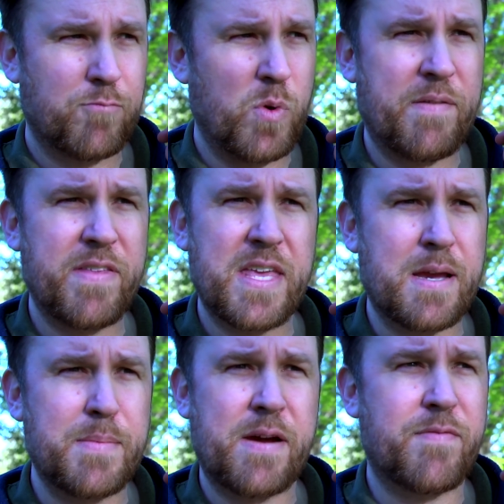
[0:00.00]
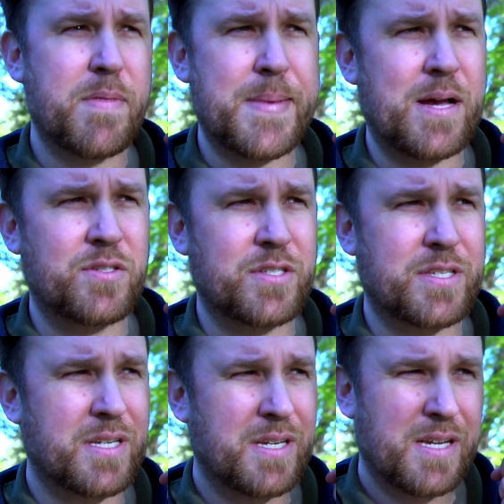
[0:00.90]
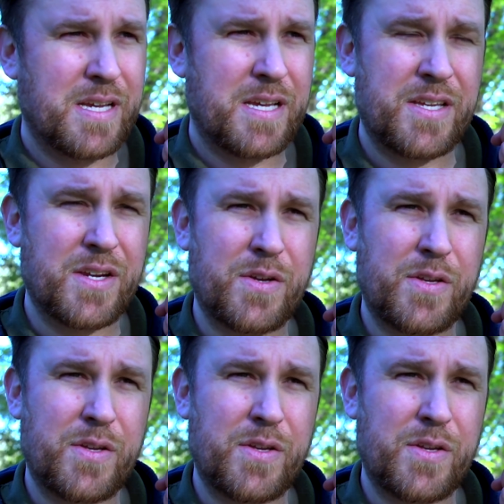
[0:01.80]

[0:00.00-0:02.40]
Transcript: Whenever they come down from the mountains, you